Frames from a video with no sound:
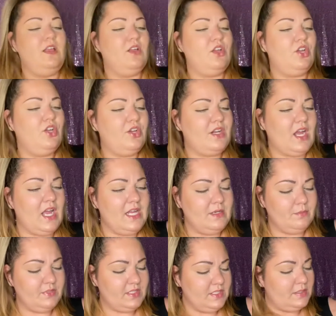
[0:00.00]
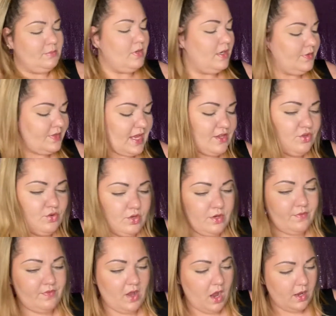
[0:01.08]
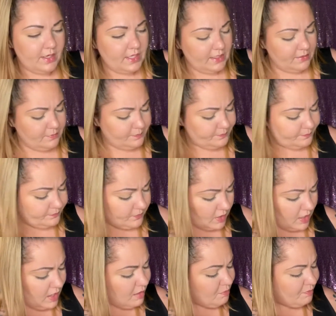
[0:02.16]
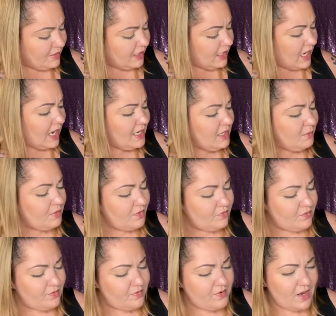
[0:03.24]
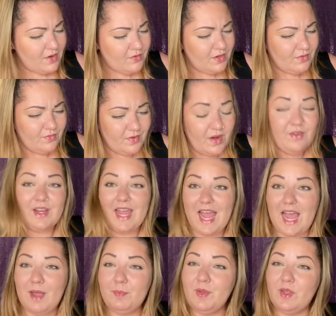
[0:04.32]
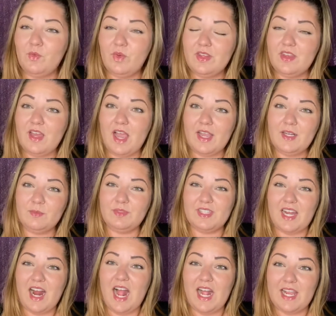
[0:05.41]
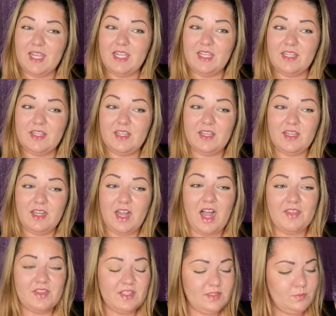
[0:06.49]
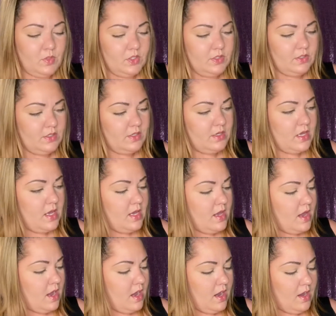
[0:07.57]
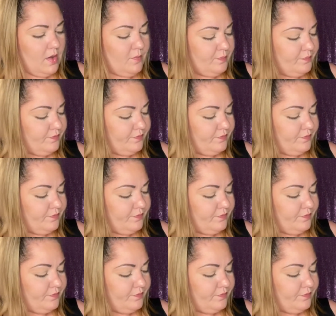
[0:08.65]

Good items this month that you could have gotten. But I am very, very happy with the items that I got this month. I